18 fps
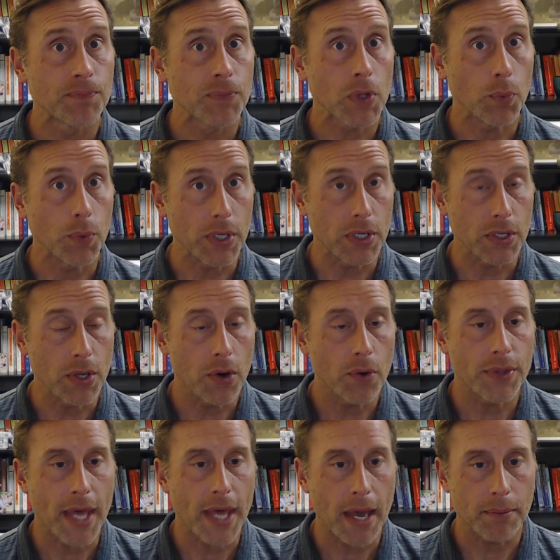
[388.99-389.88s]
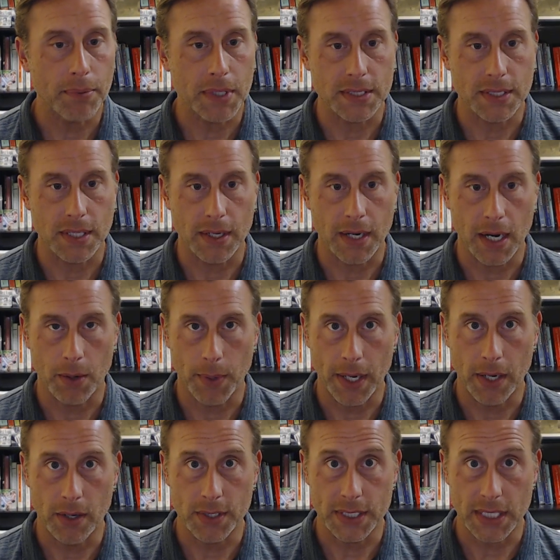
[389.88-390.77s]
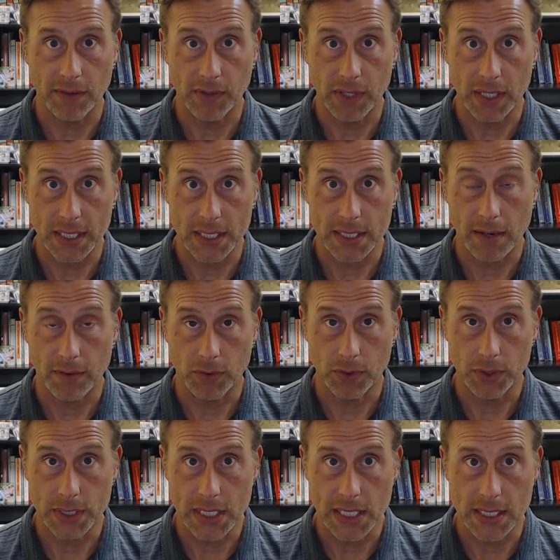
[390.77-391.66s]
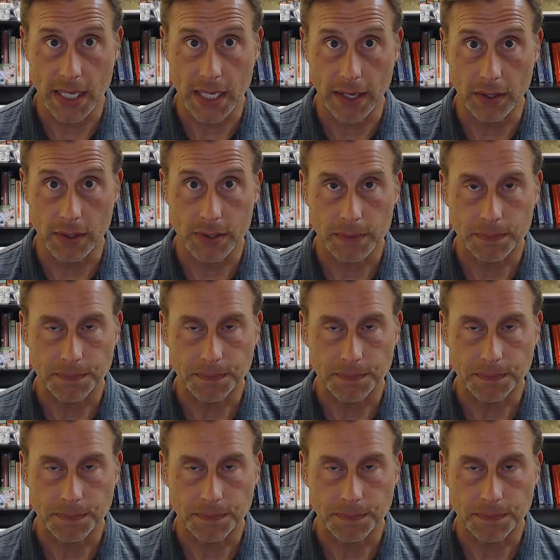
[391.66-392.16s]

We know that because the narrator's given us several details.